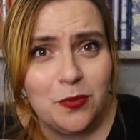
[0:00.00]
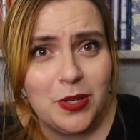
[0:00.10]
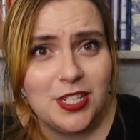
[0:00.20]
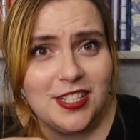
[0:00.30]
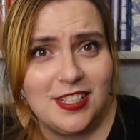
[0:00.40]
Can
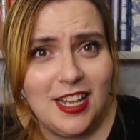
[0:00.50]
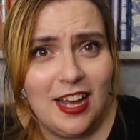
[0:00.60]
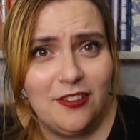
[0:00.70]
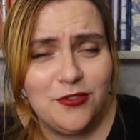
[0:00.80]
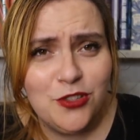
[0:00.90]
we just
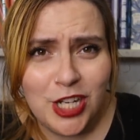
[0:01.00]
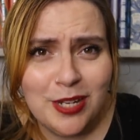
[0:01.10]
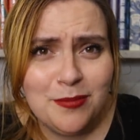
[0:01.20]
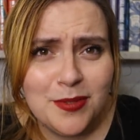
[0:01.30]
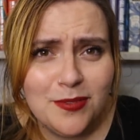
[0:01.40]
have
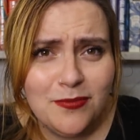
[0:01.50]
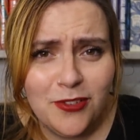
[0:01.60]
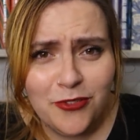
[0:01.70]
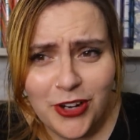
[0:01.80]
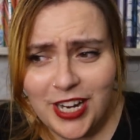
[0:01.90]
gyms
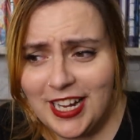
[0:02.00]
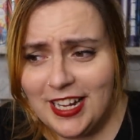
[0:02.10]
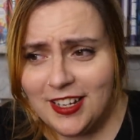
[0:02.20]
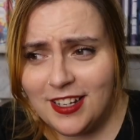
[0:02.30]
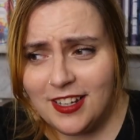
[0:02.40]
for
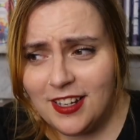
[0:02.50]
free?